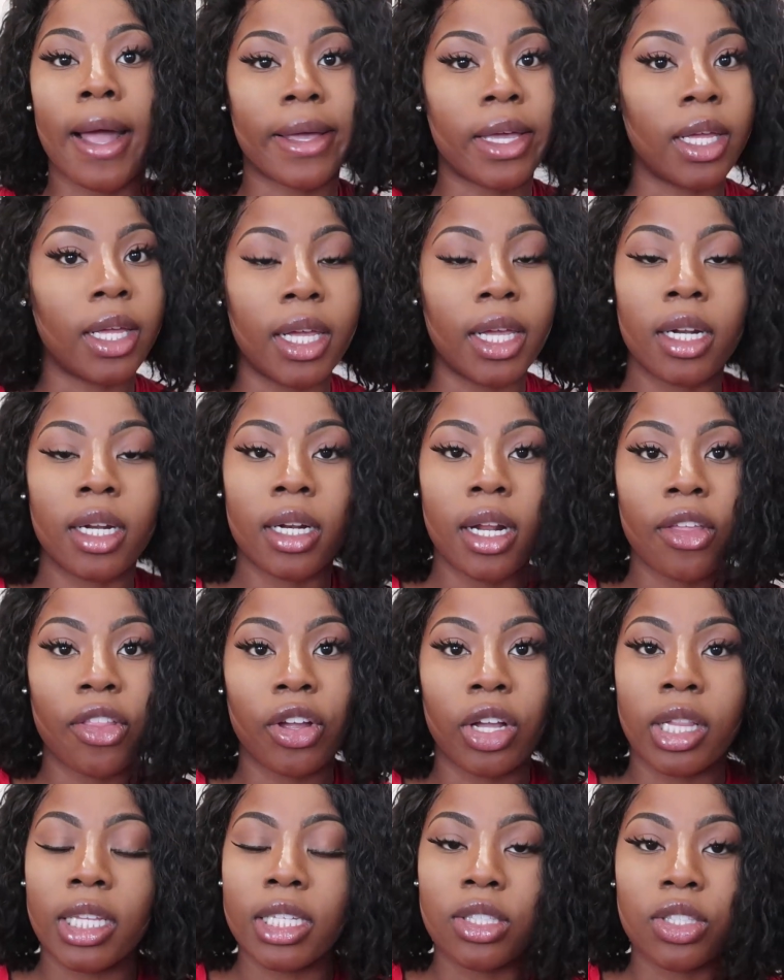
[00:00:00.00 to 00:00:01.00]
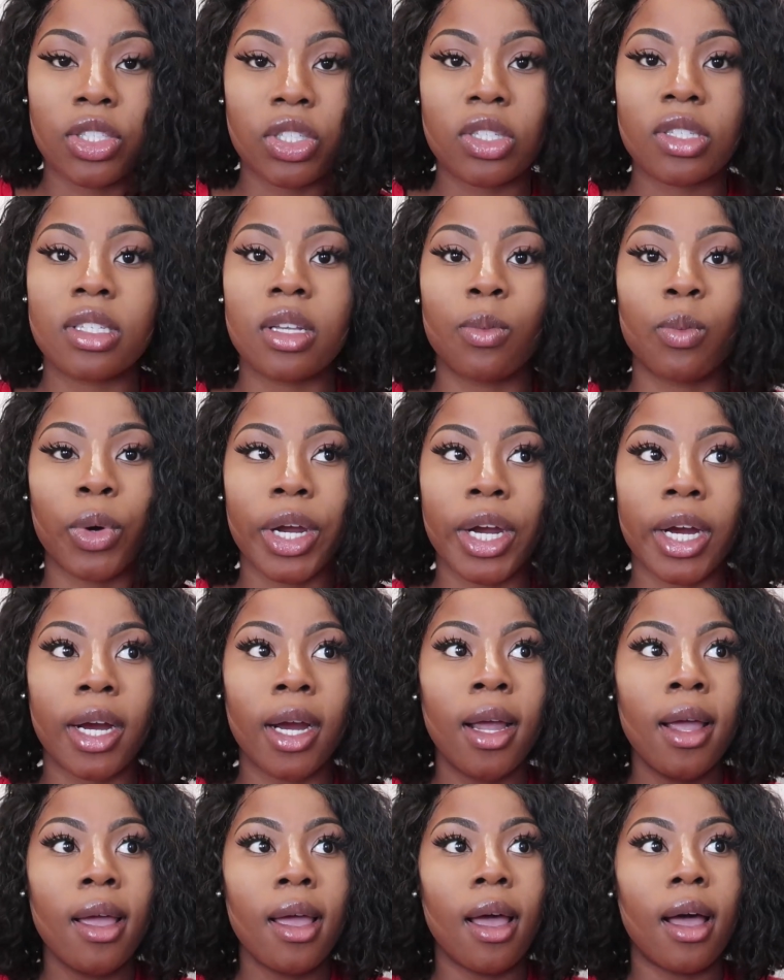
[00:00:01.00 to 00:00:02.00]
I could get another cleanser somewhere,
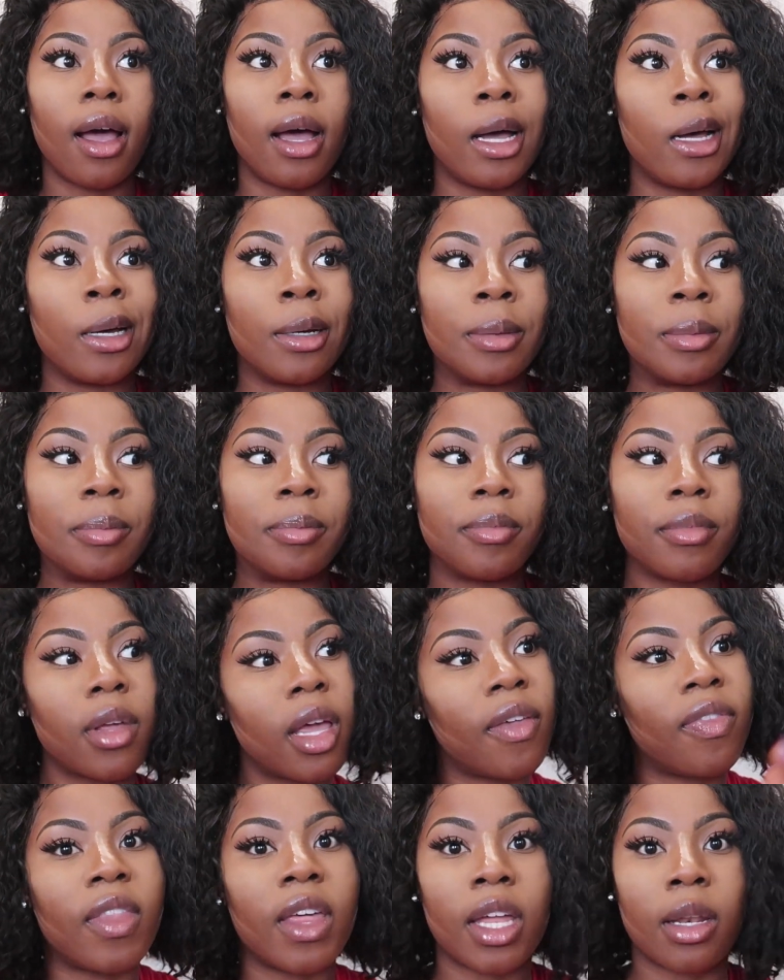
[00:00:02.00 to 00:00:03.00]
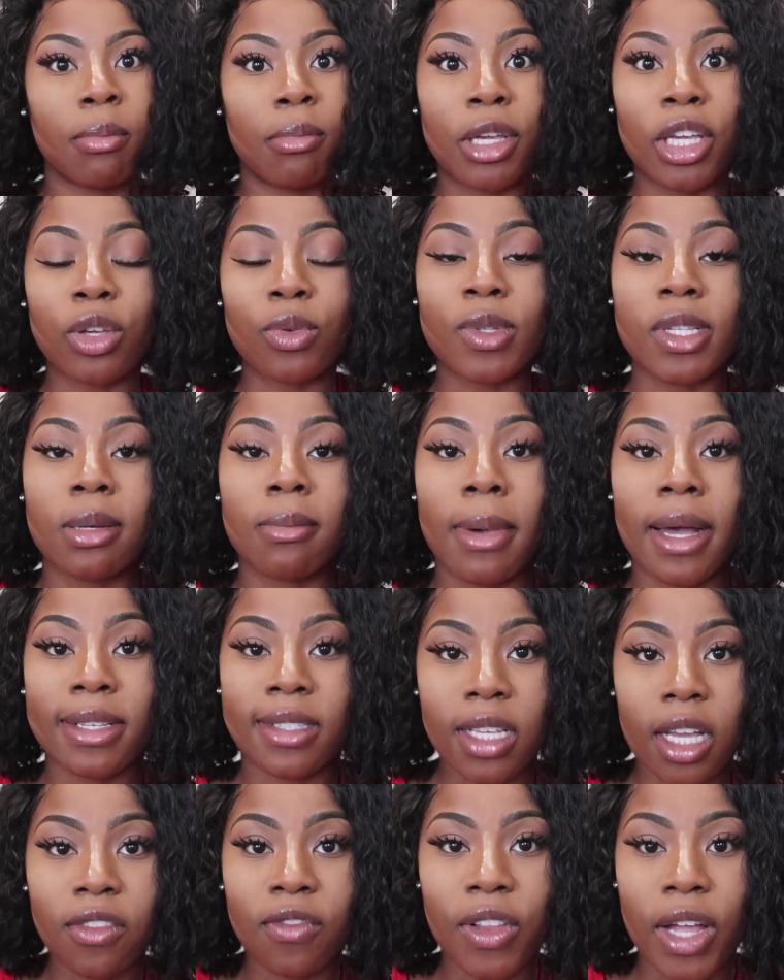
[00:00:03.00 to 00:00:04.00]
and then be using my
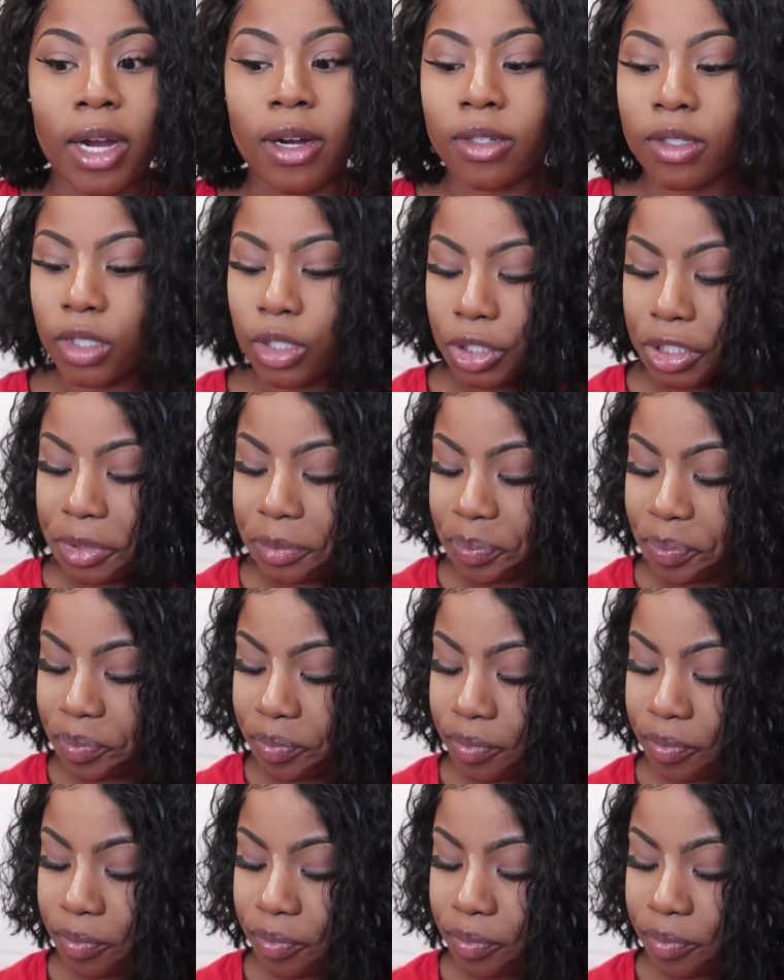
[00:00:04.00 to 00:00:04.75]
sunflower serum.